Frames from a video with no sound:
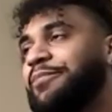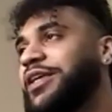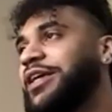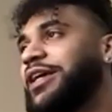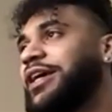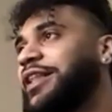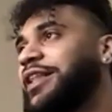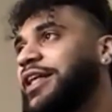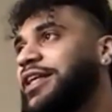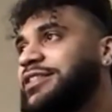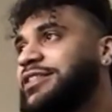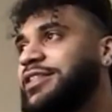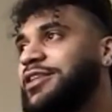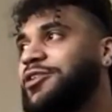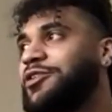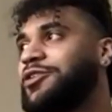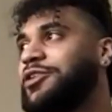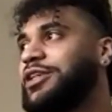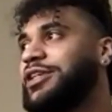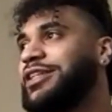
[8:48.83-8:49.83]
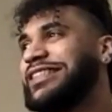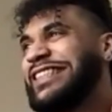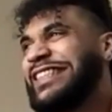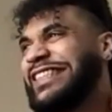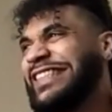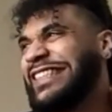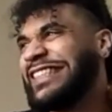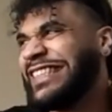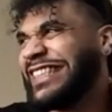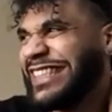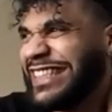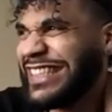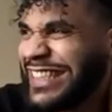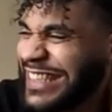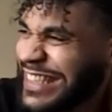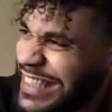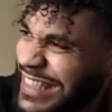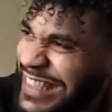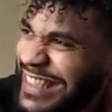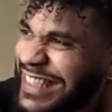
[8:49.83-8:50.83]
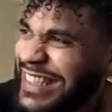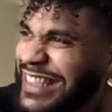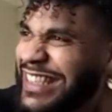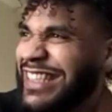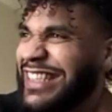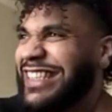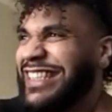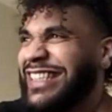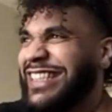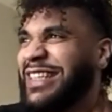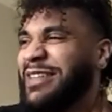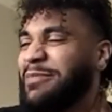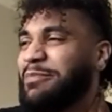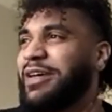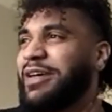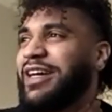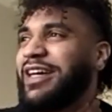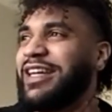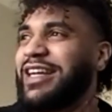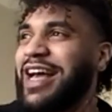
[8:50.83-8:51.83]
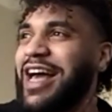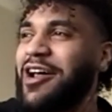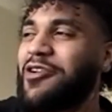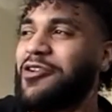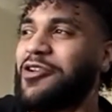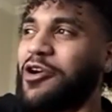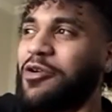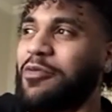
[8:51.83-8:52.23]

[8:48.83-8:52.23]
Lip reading: that's the only yeah. But I don't know,